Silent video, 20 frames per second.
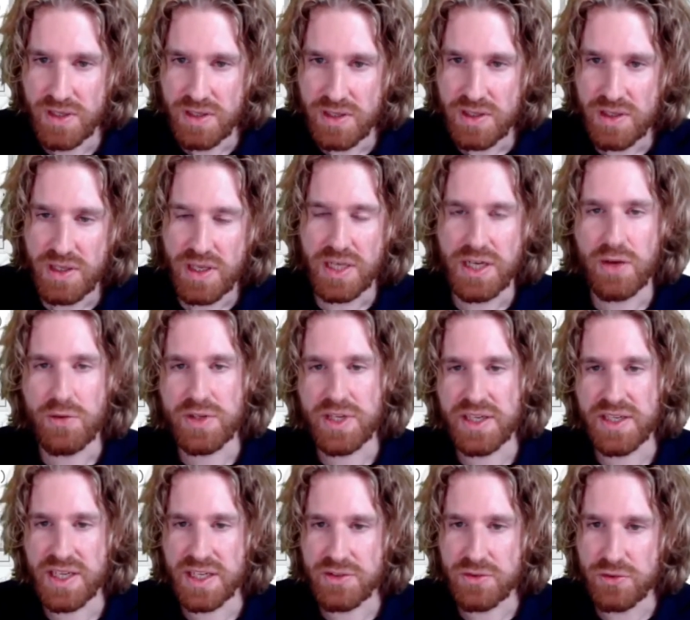And now we can
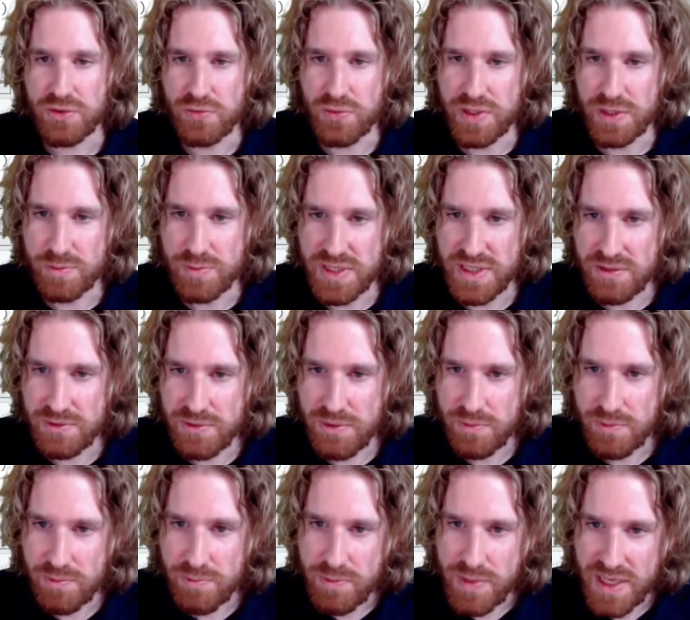get to the real meat of
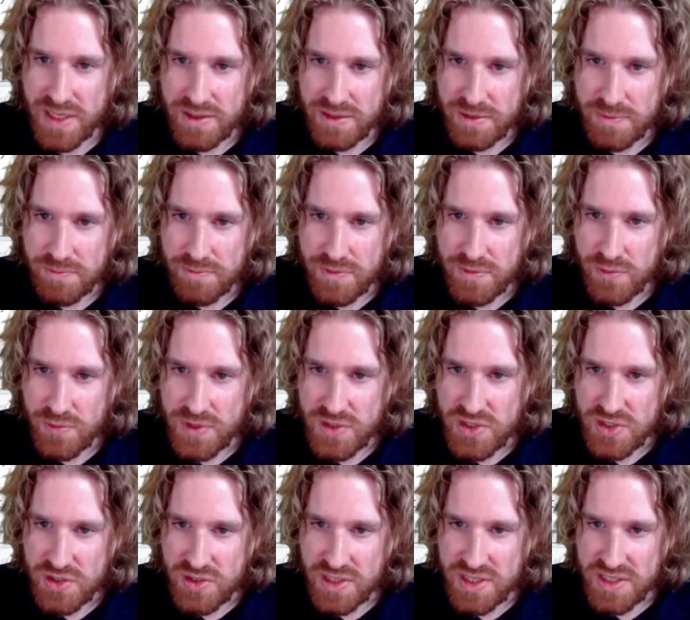the matter,
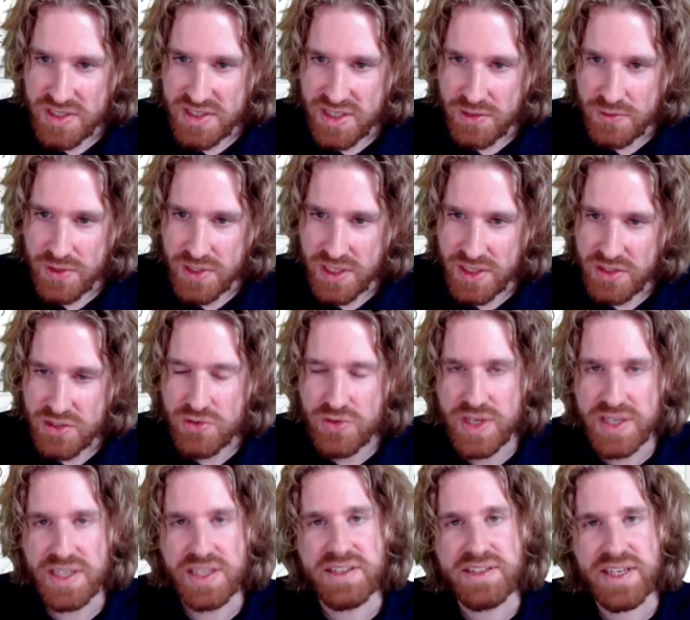which is that we can
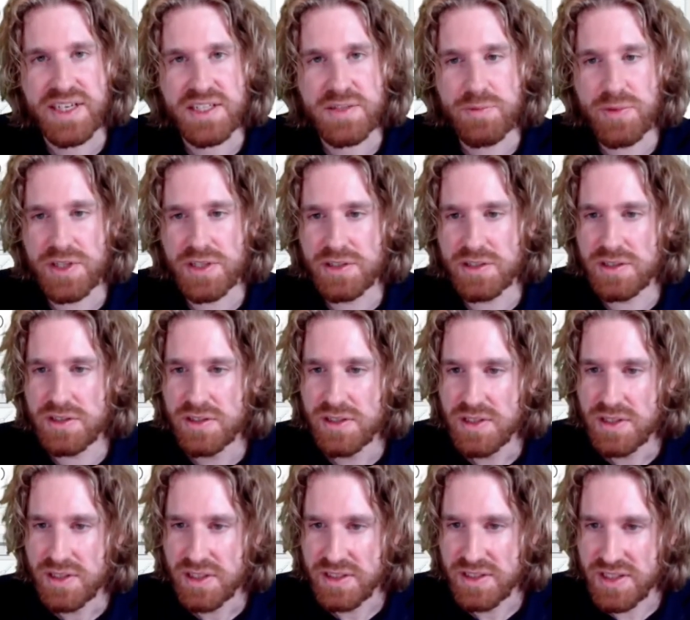train a text model,
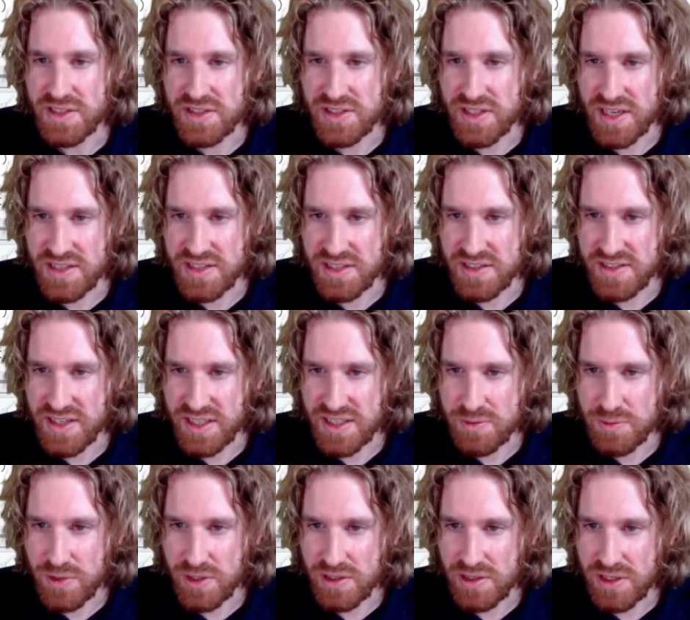in this case a text
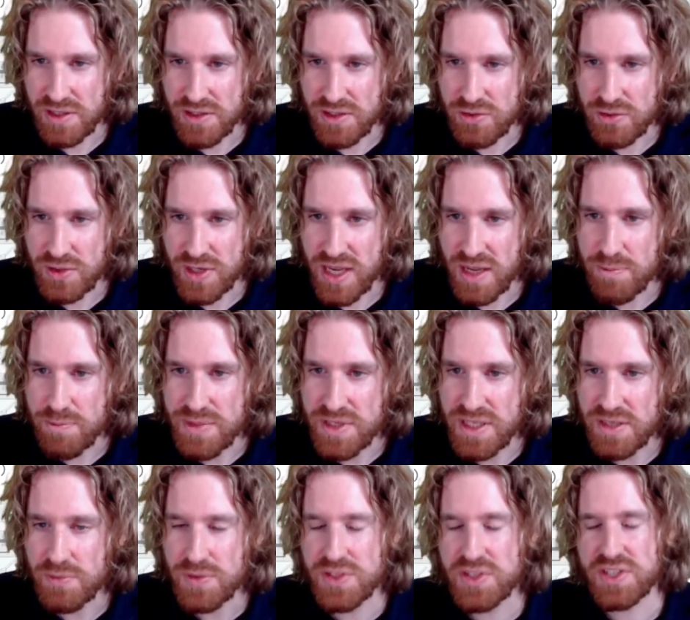model underscore
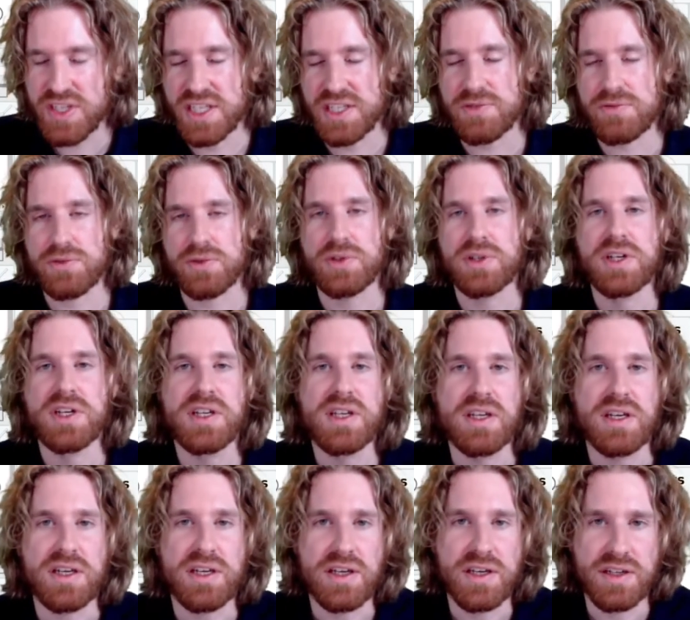MB, which stands for
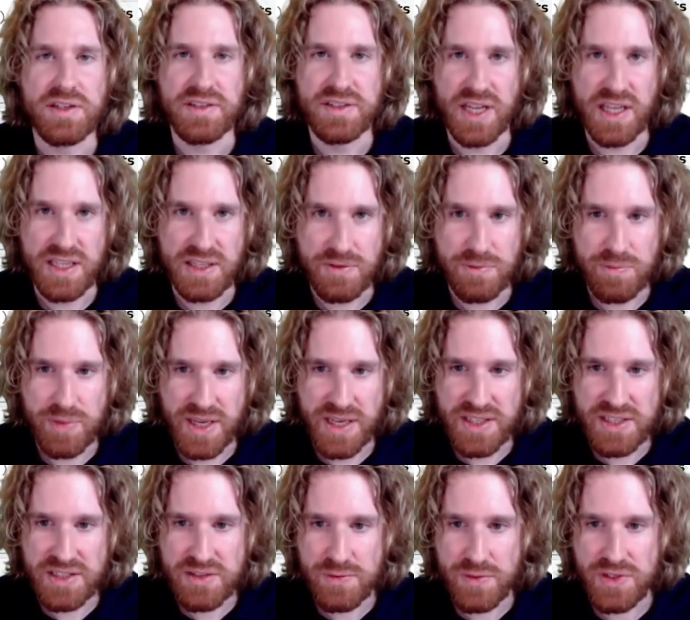naive
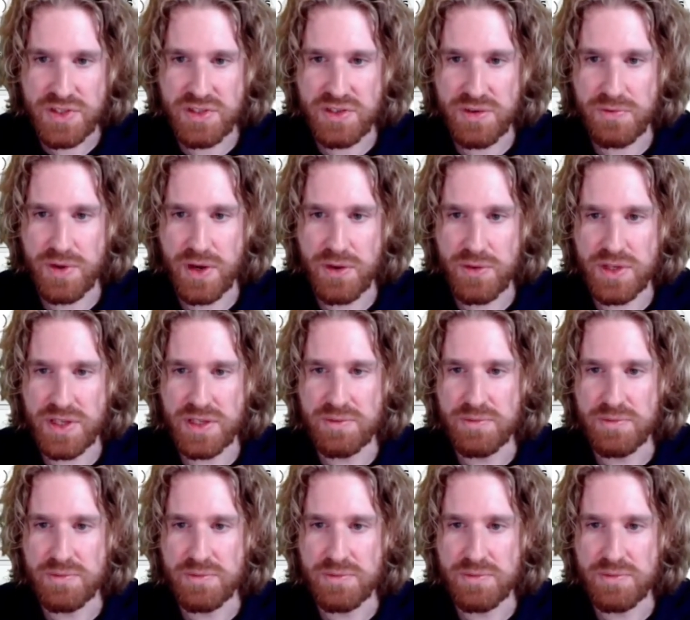Bayes, which is a very